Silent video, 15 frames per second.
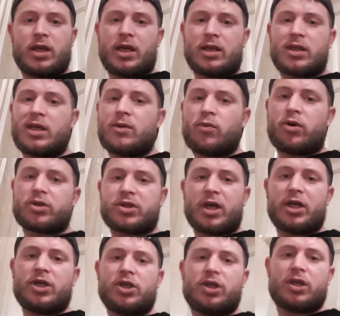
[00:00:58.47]
uh, Dean Ward
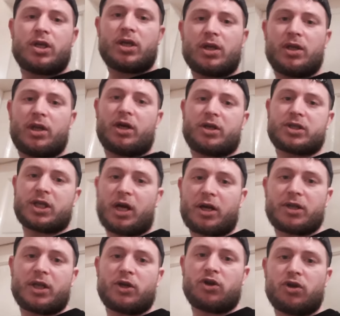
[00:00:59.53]
Lynch, they're
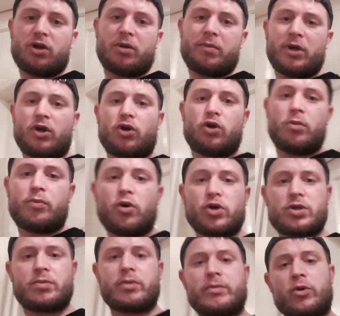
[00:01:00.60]
starting a new bare
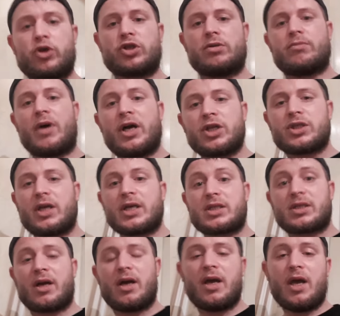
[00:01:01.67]
boxing promotion in
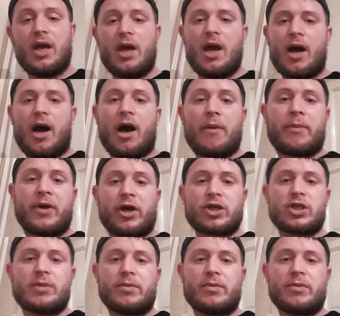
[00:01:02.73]
Manchester. I personally